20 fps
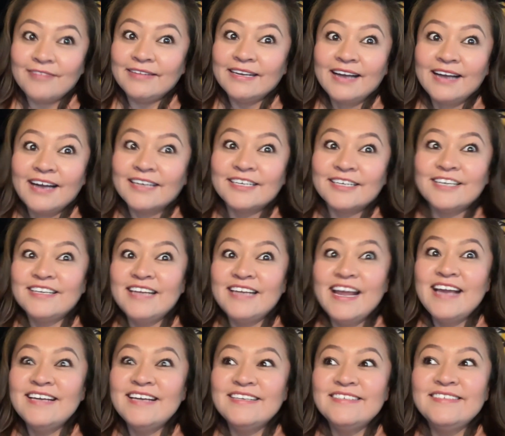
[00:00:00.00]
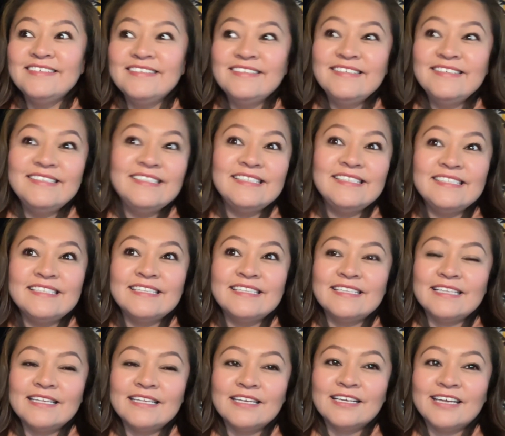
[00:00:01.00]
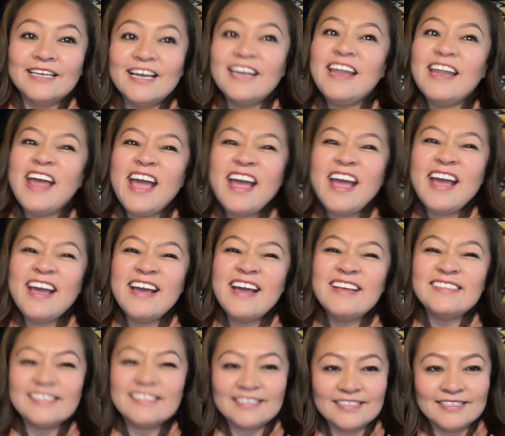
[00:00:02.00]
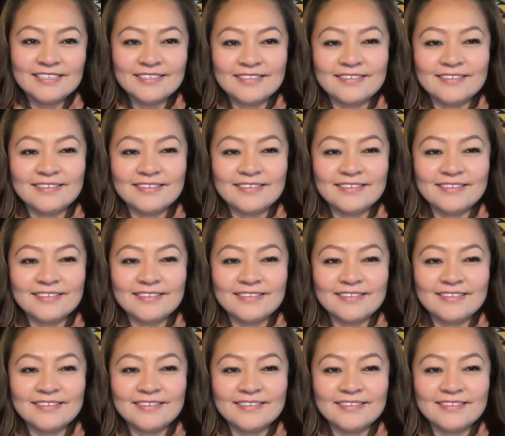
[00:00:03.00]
We got good news. Good news.